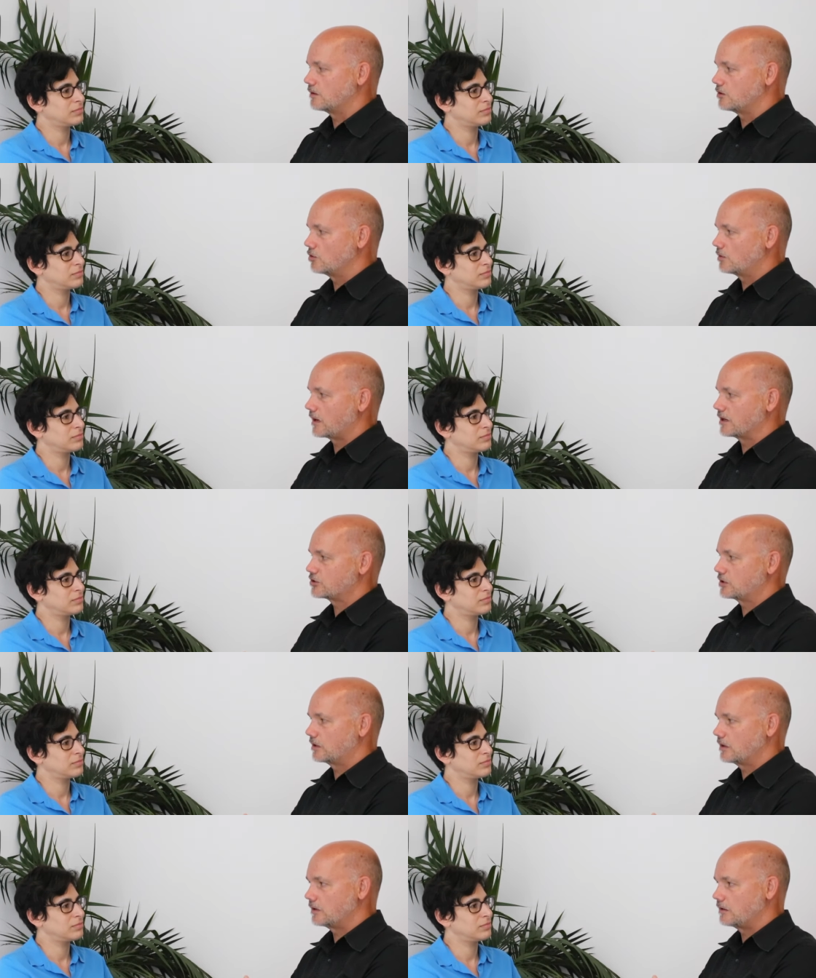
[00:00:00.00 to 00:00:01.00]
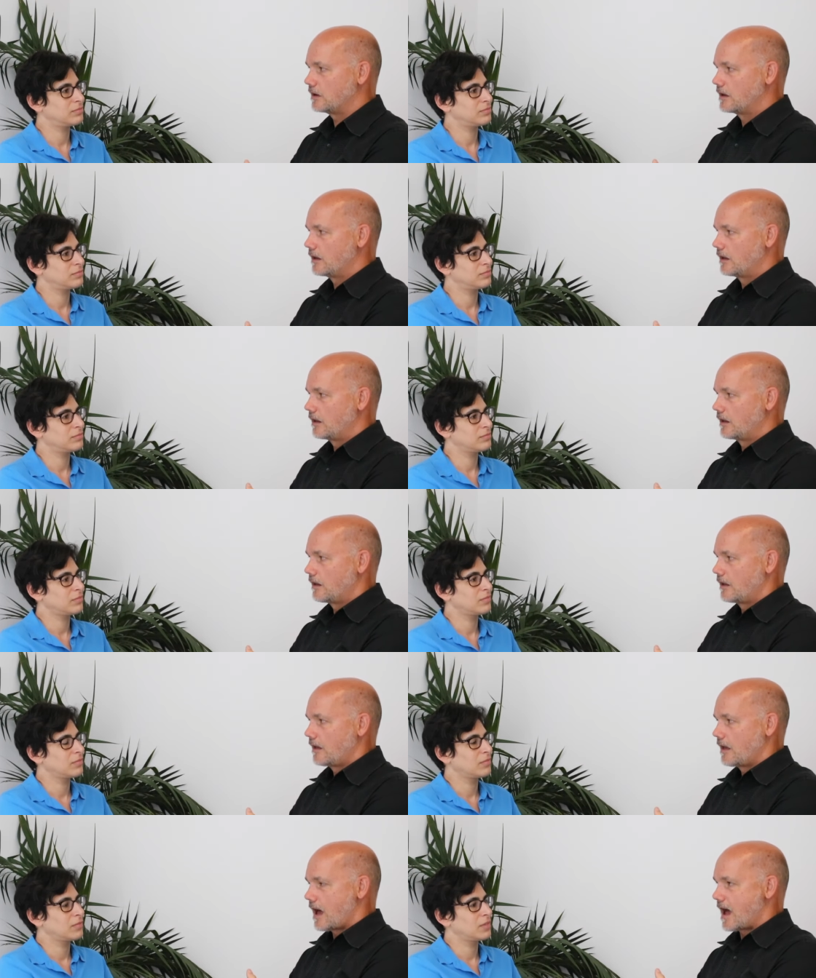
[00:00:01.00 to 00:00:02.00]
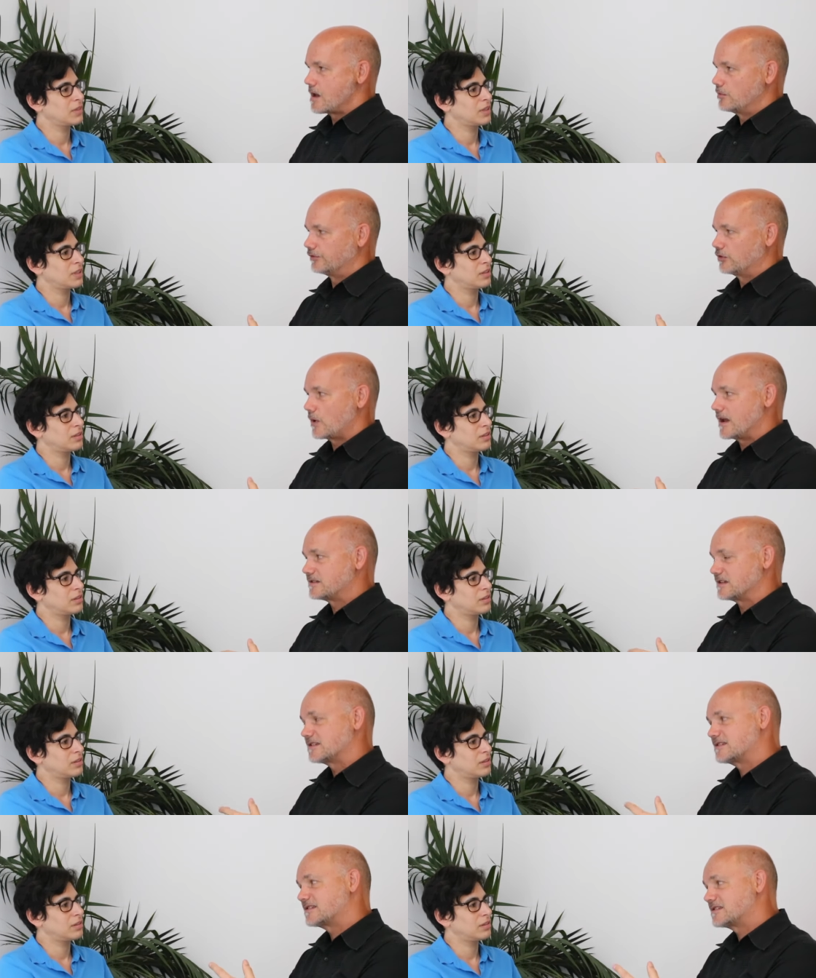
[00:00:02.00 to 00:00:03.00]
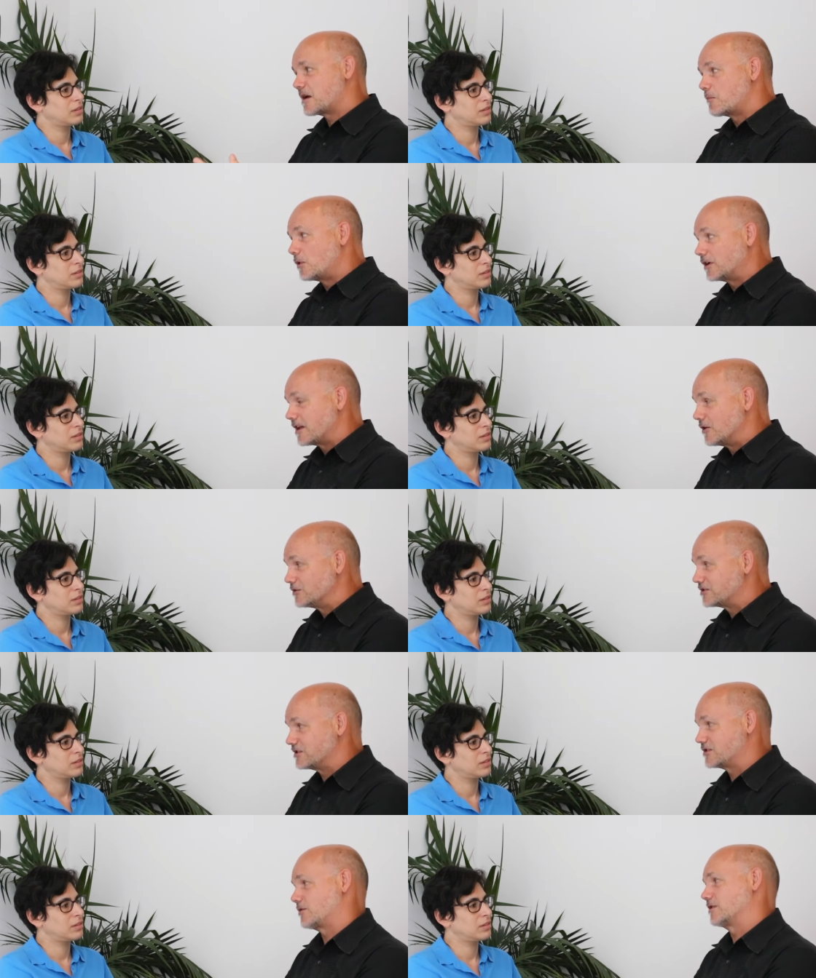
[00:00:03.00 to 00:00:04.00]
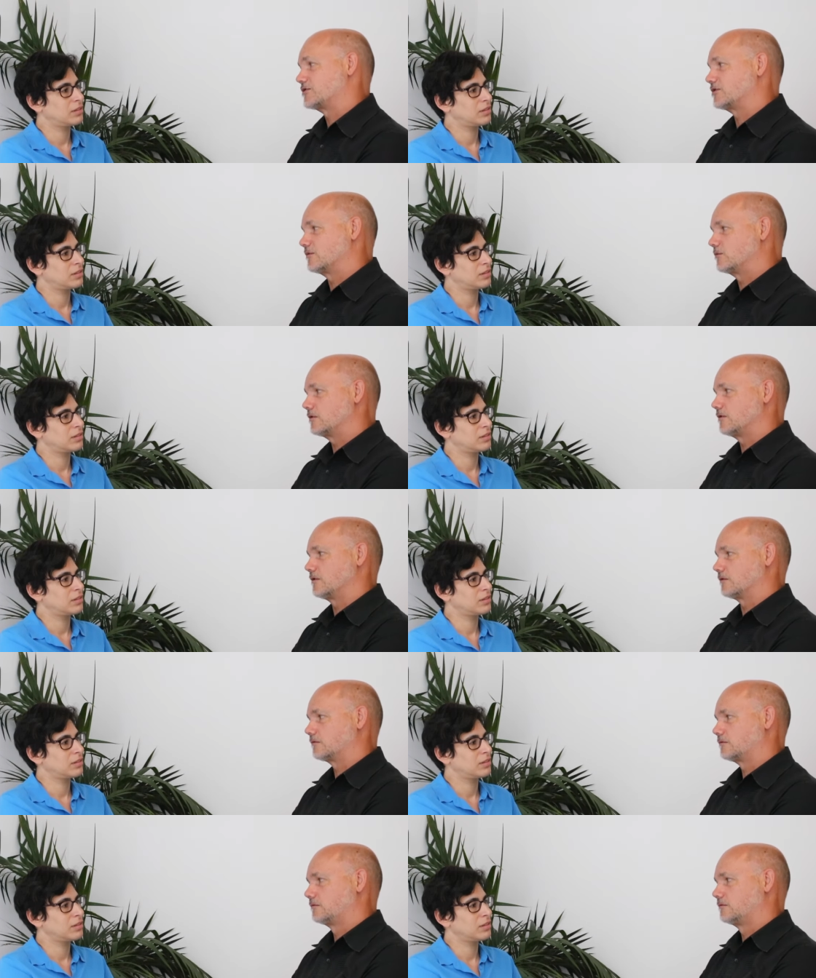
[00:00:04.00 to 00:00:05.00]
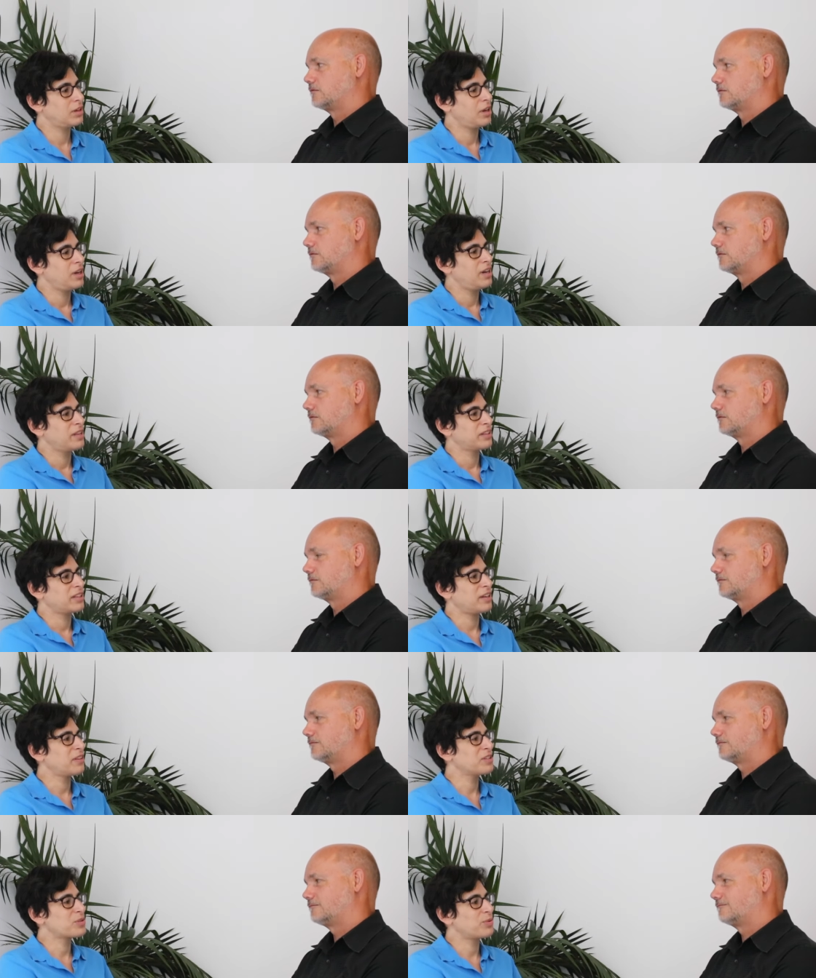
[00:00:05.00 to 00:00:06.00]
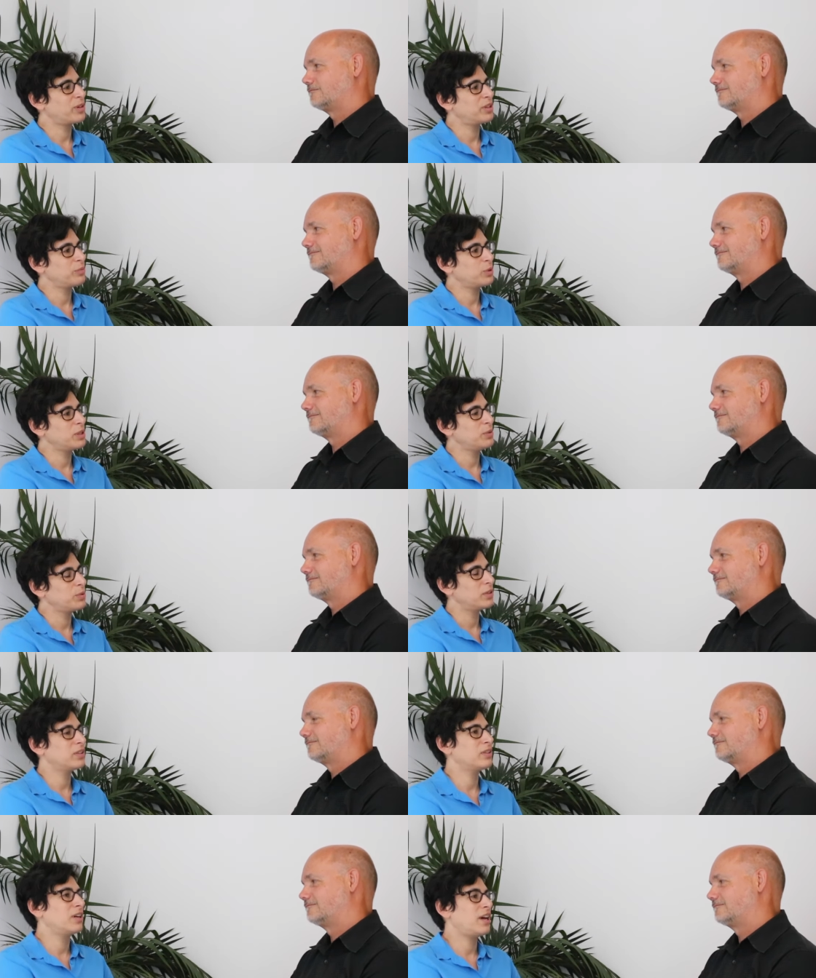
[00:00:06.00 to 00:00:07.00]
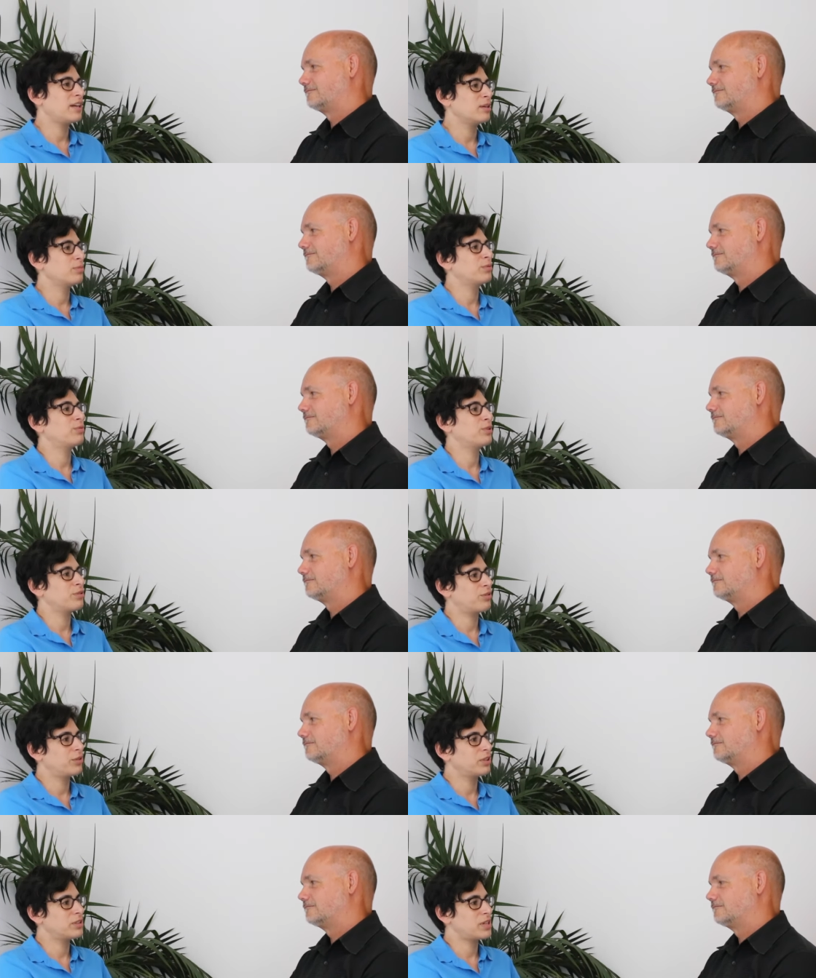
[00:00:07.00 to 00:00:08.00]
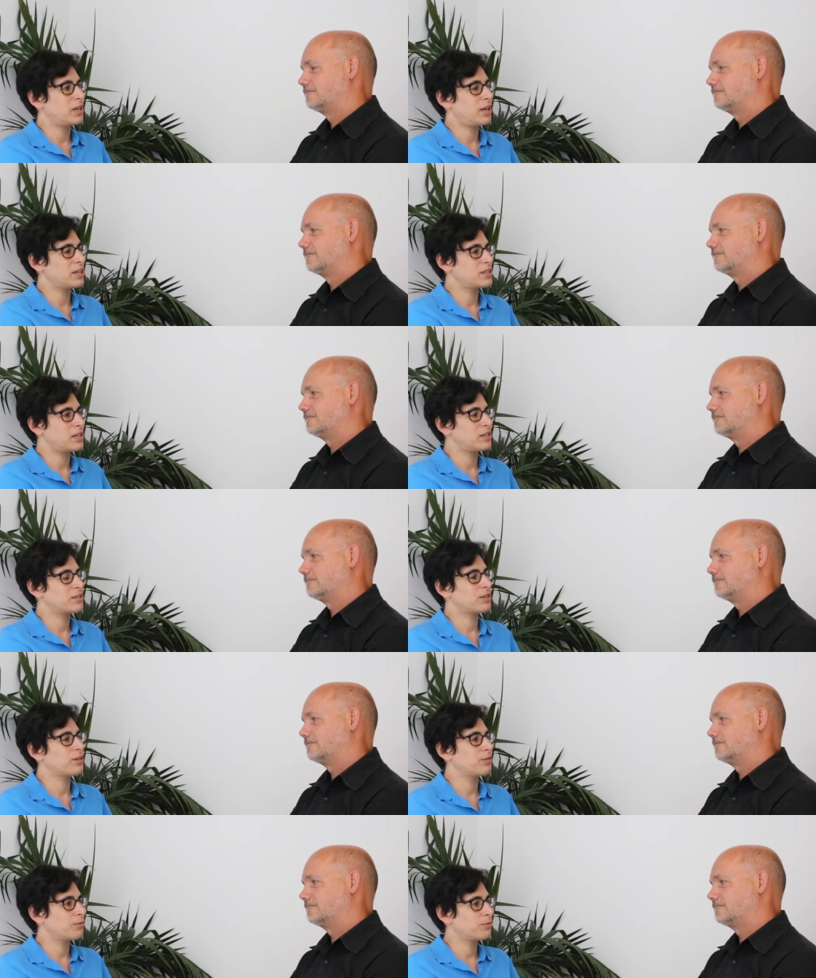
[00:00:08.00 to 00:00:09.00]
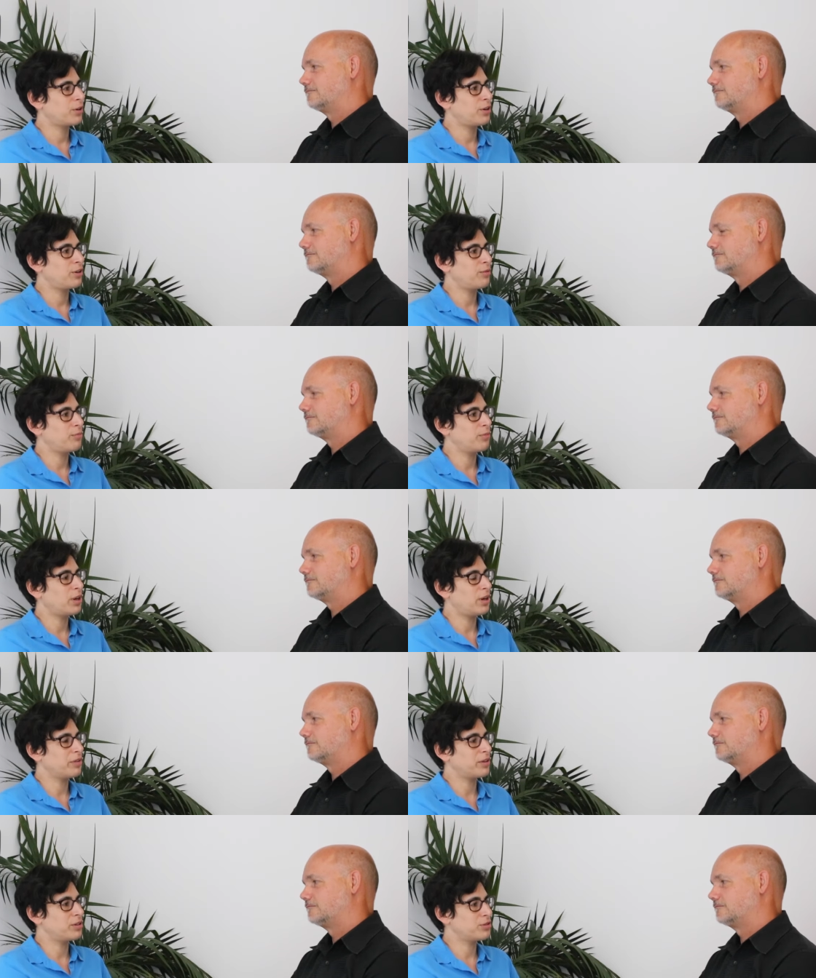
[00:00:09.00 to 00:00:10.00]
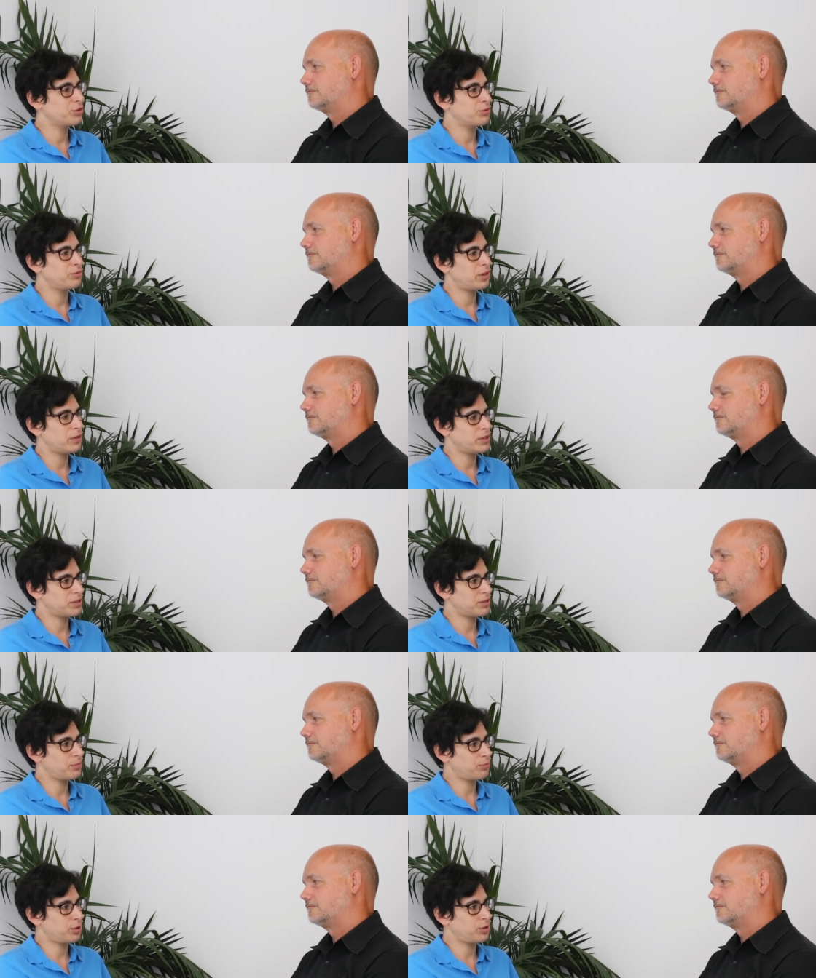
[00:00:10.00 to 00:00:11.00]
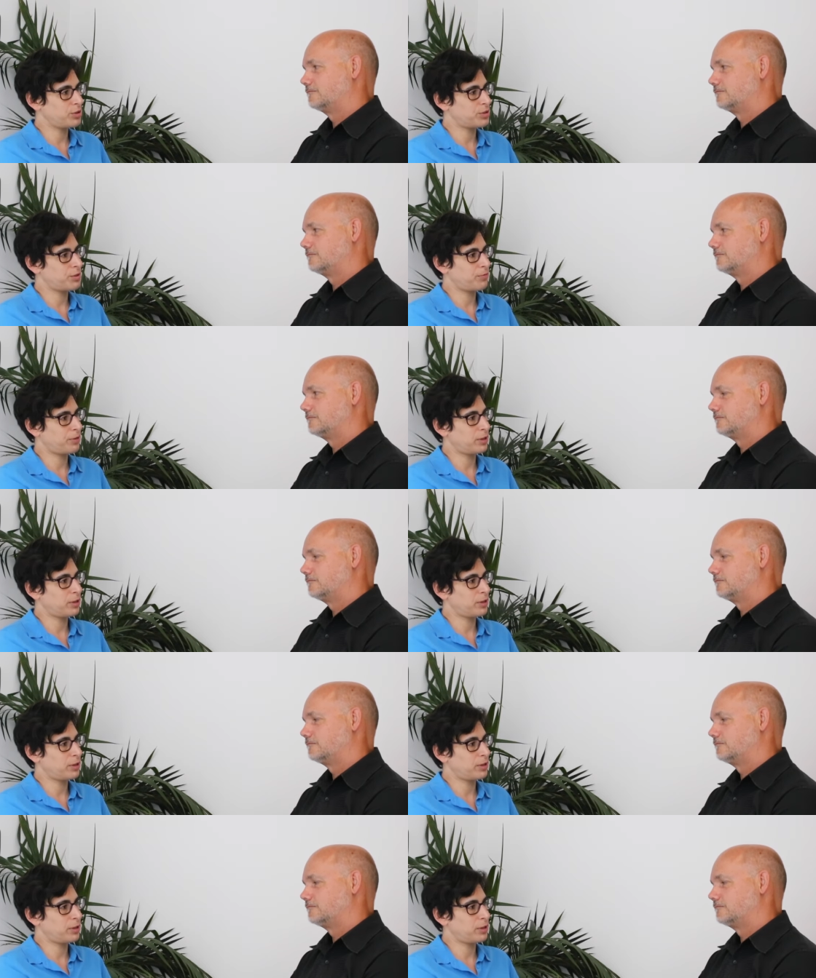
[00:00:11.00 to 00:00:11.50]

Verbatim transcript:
Speaker 1: You are actually able to answer somebody else's question, weren't you?
Speaker 2: Yeah, that's right. We were able, went through the DNA test, to confirm that two very distant branches of the